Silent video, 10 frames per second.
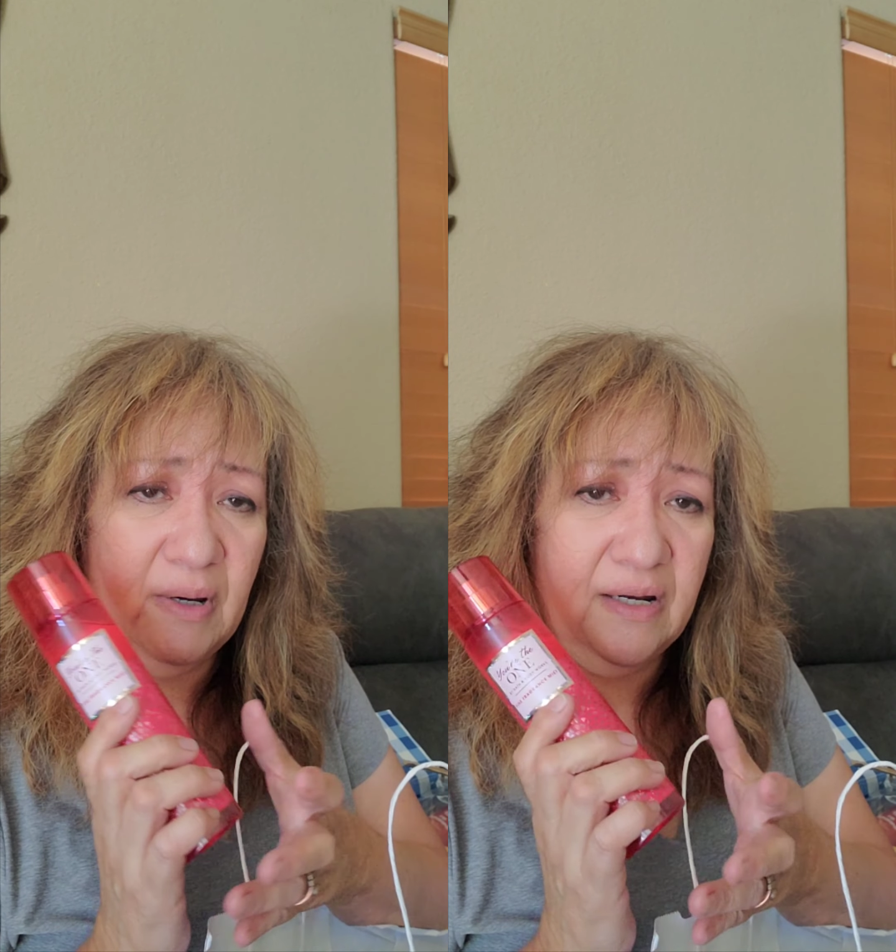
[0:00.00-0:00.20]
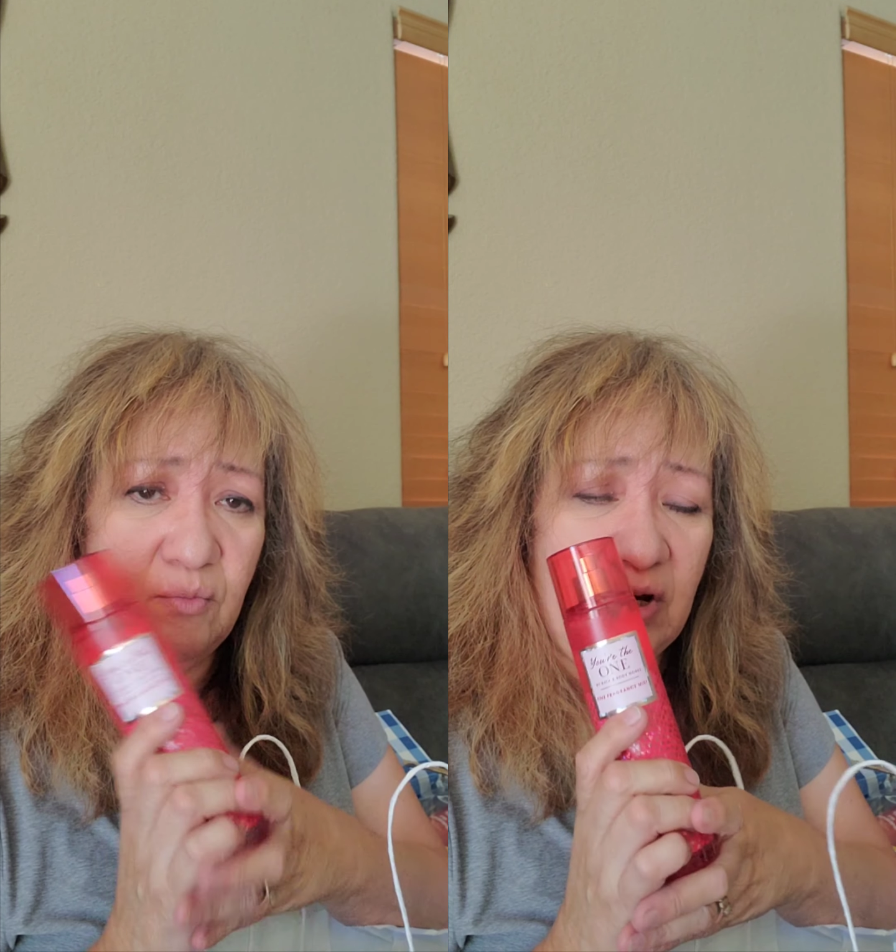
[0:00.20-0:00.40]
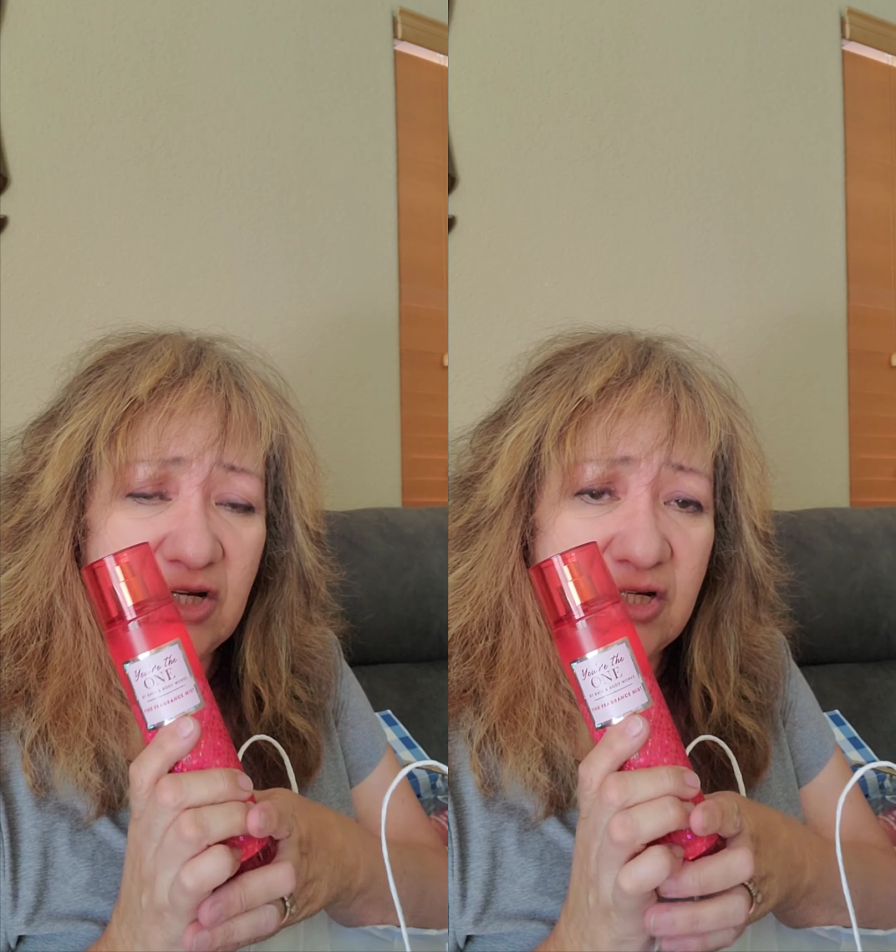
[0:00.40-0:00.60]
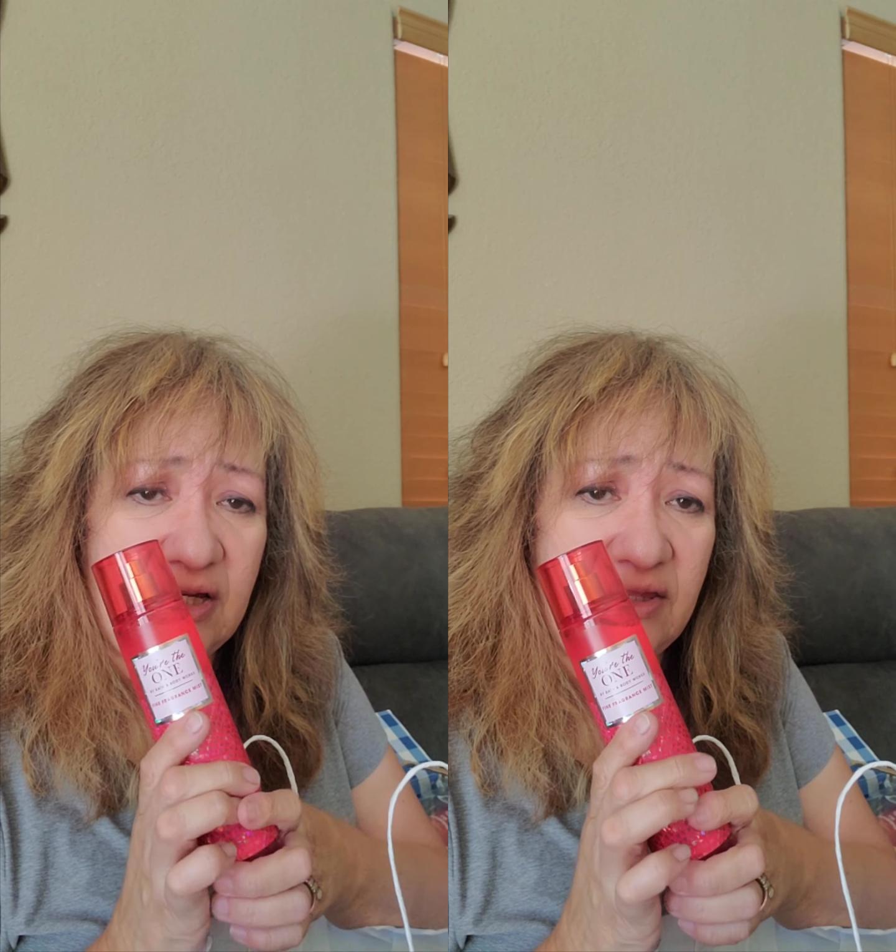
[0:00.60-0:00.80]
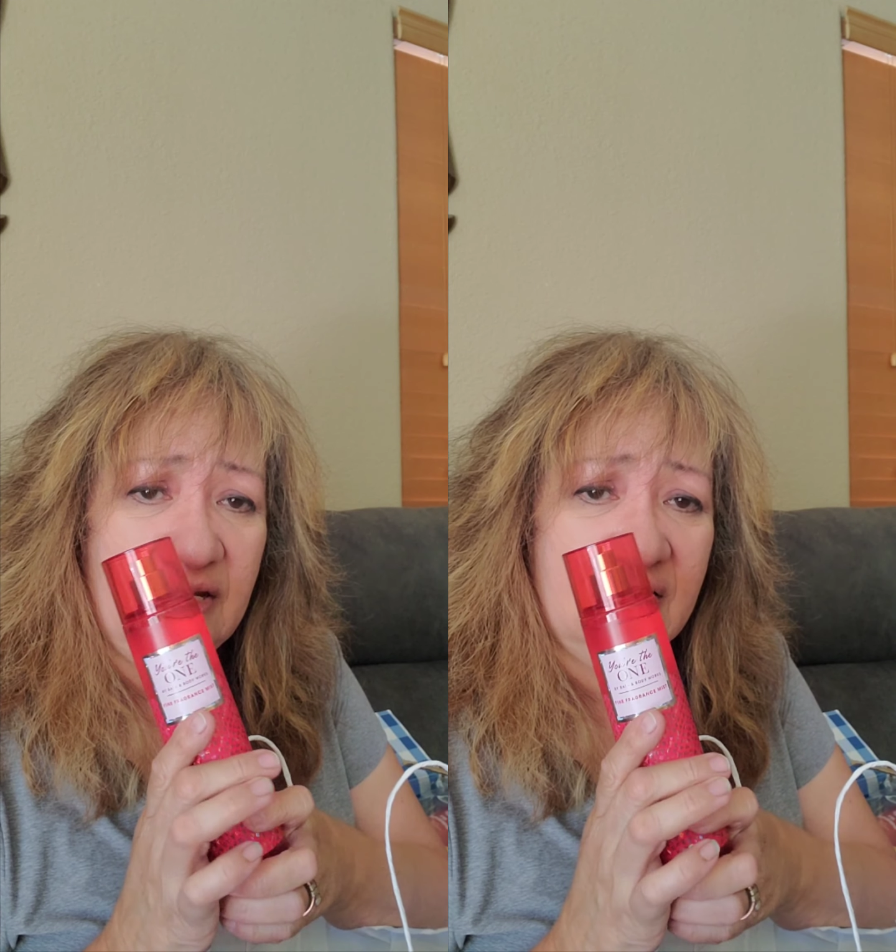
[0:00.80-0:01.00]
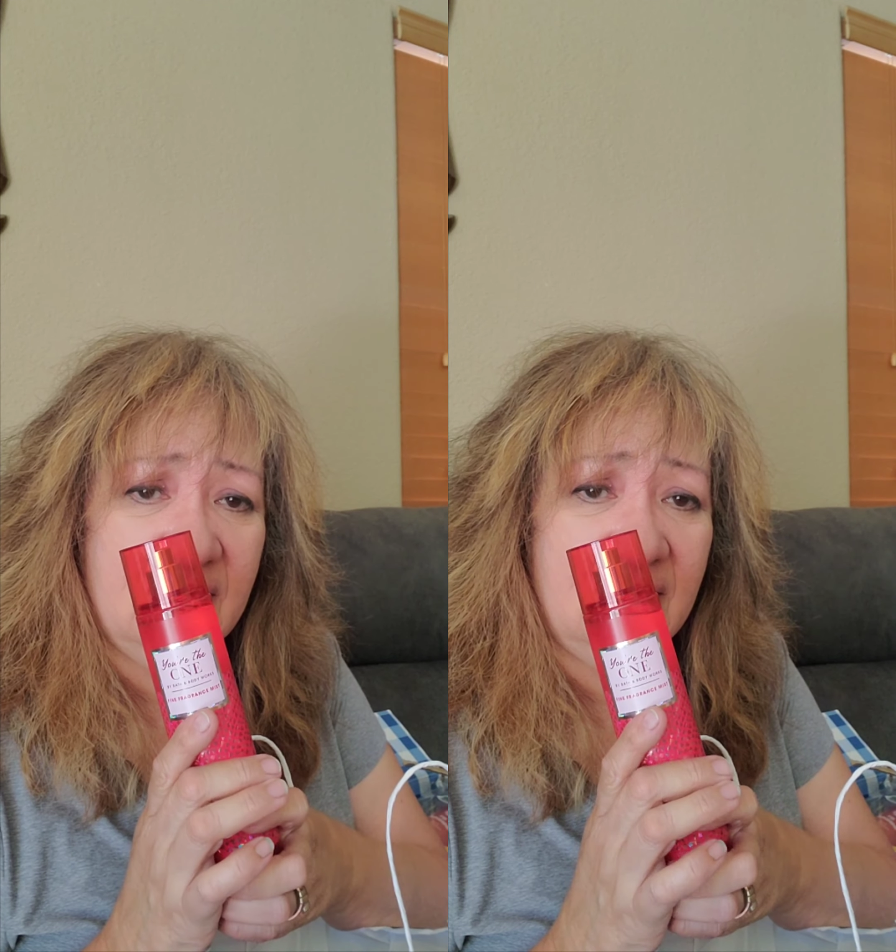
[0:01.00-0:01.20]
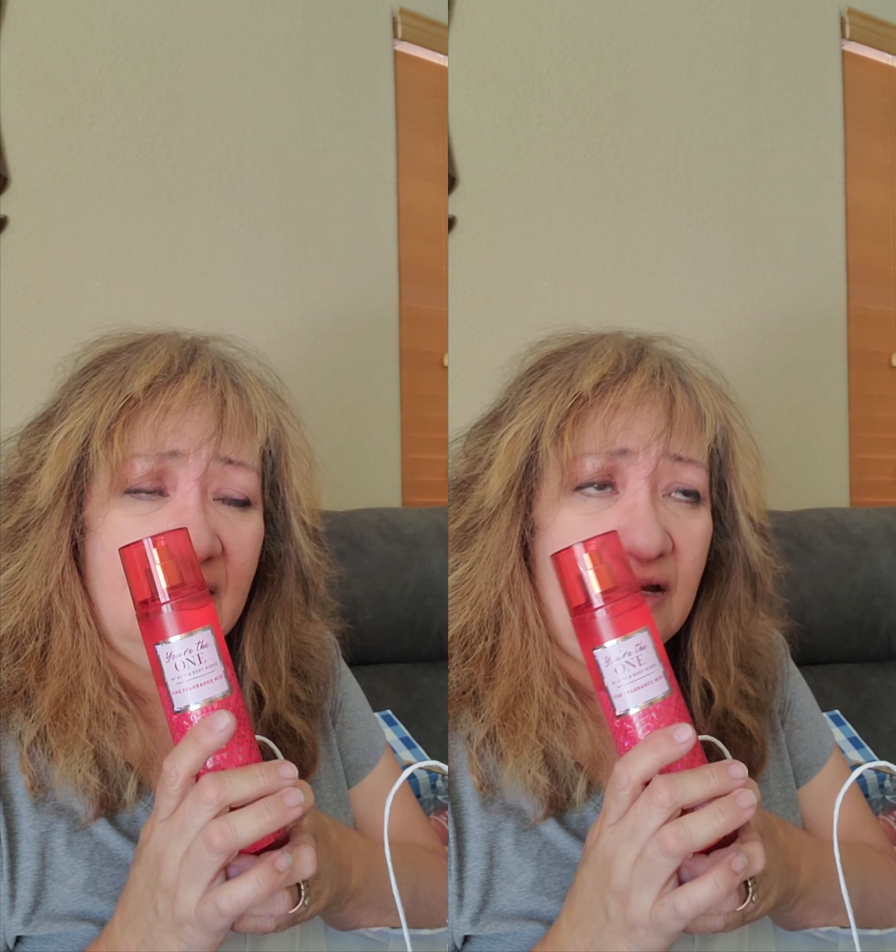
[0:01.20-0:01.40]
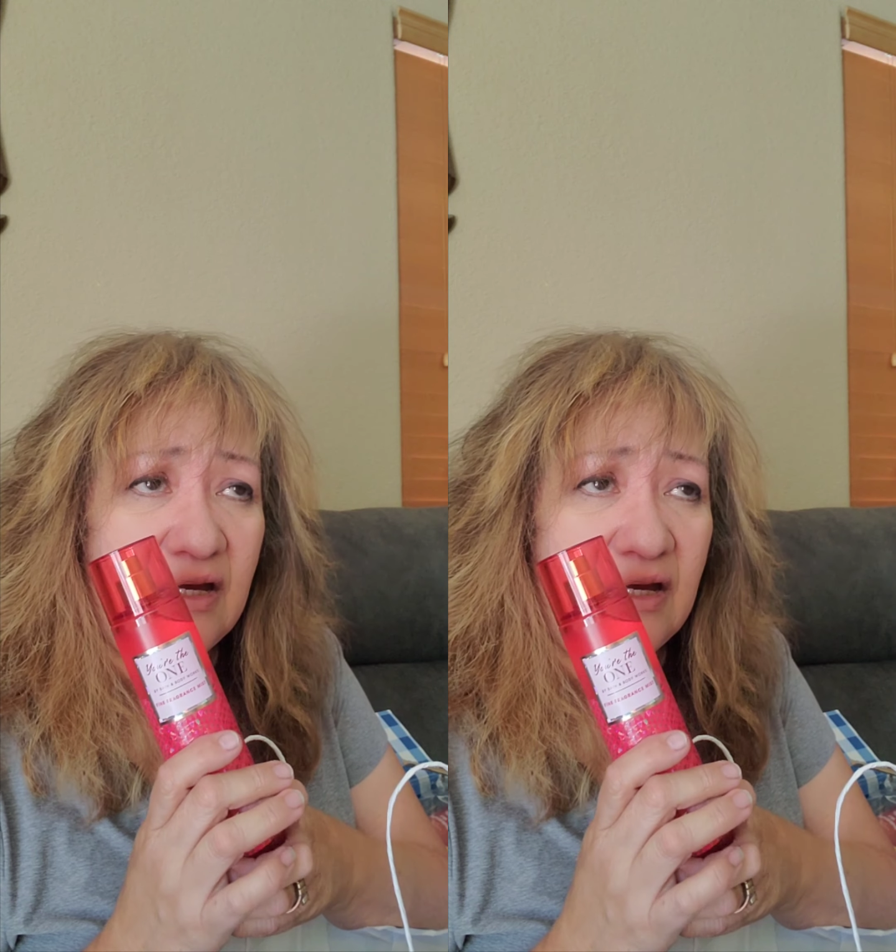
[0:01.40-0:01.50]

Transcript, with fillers: body wash in this.